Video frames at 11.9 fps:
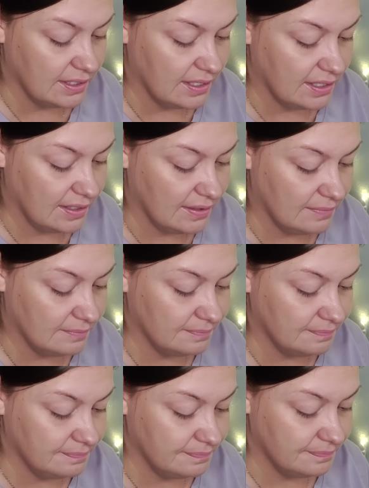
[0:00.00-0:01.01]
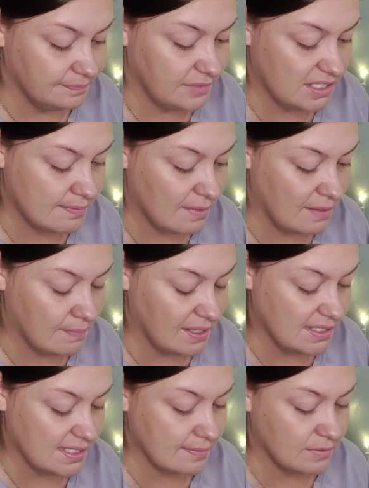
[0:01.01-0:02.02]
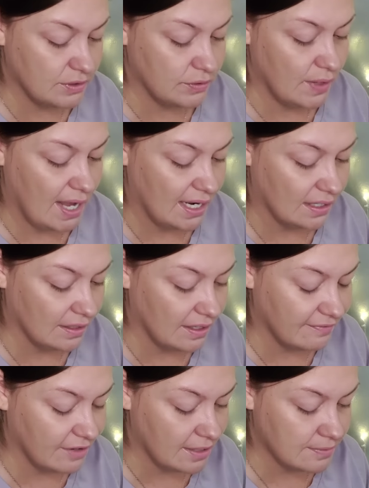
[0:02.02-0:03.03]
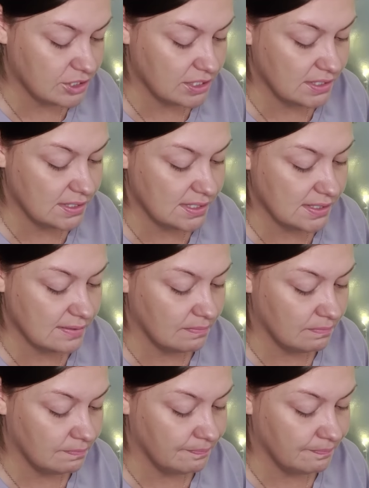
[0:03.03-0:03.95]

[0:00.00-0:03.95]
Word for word: Um, this may have been someone who had a lot of options.